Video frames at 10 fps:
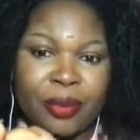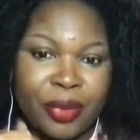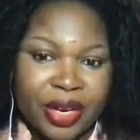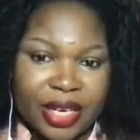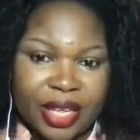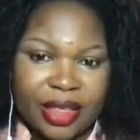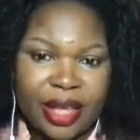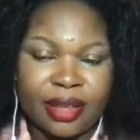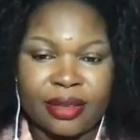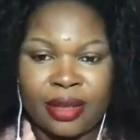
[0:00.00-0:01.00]
put it in
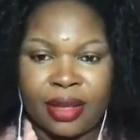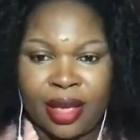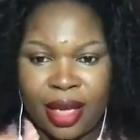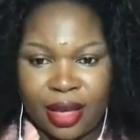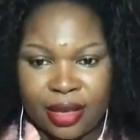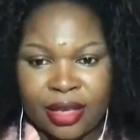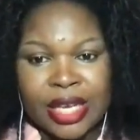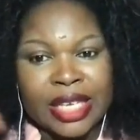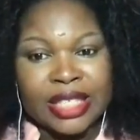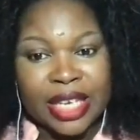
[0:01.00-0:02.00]
there. Hey,
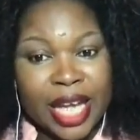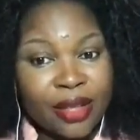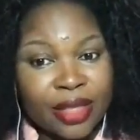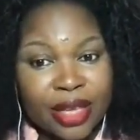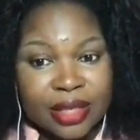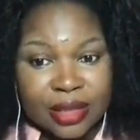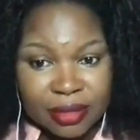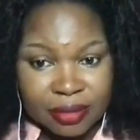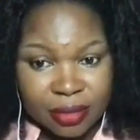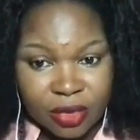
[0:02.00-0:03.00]
check out this,
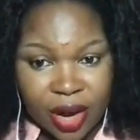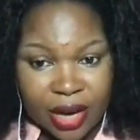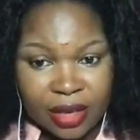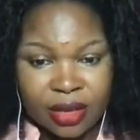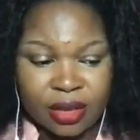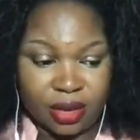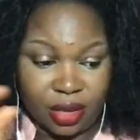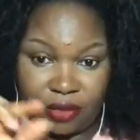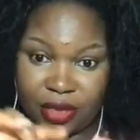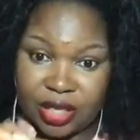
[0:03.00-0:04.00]
right?
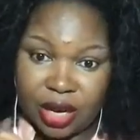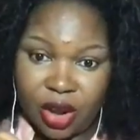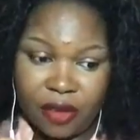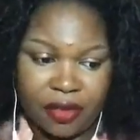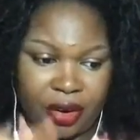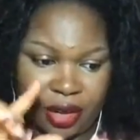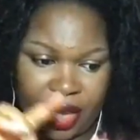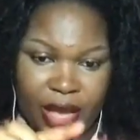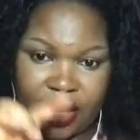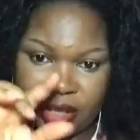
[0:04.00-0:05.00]
If it's an offer,
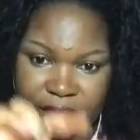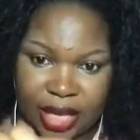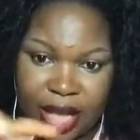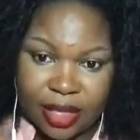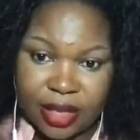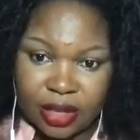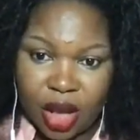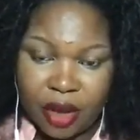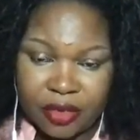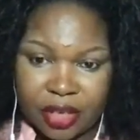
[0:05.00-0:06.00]
hey, check out this
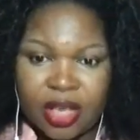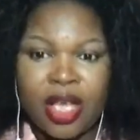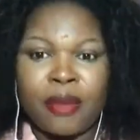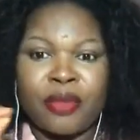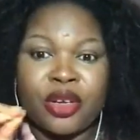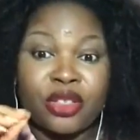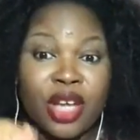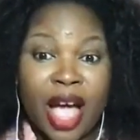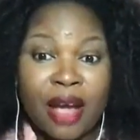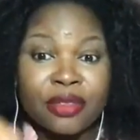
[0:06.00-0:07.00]
offer, because you
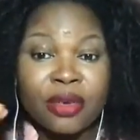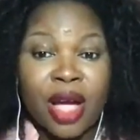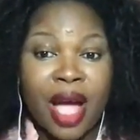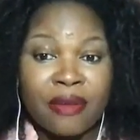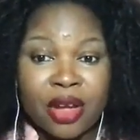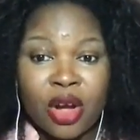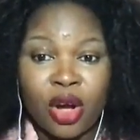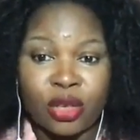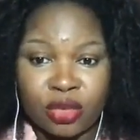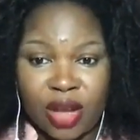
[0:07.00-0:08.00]
have to have a
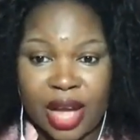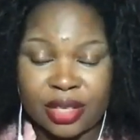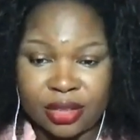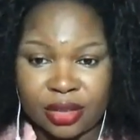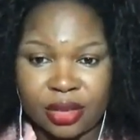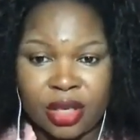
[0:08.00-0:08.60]
call to action.